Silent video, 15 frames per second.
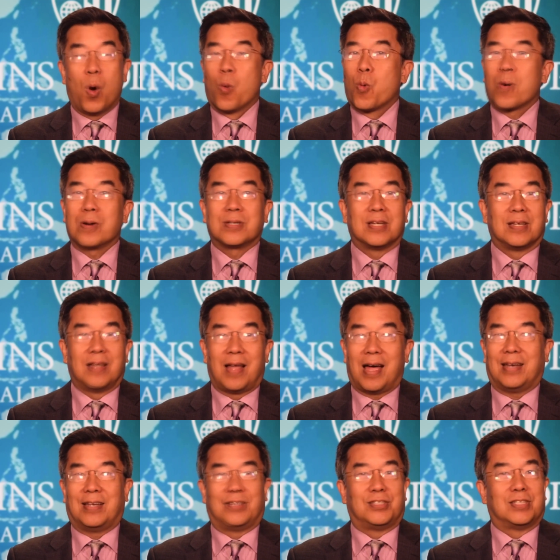We're
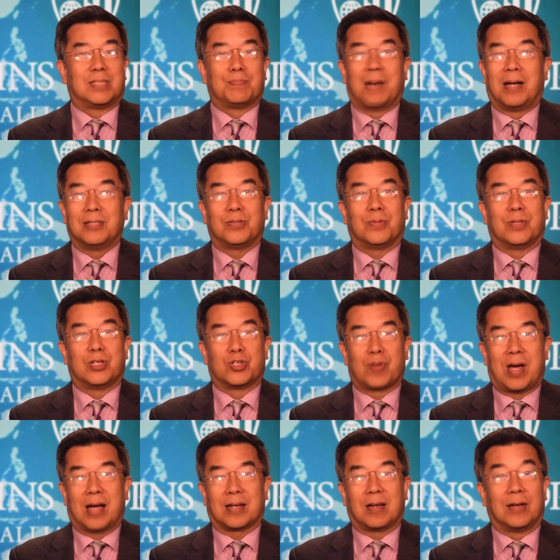delighted to sponsor the
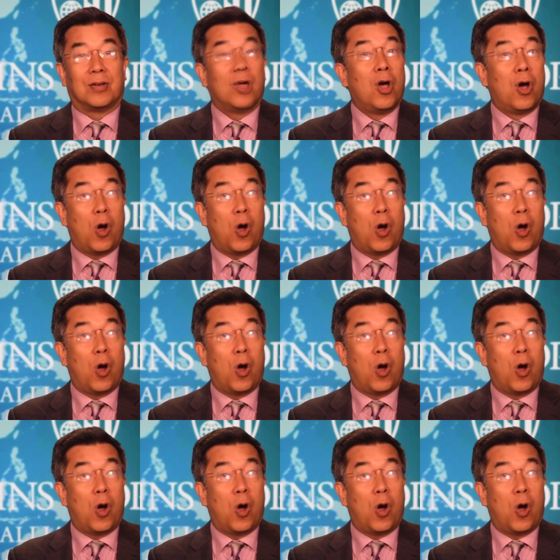track on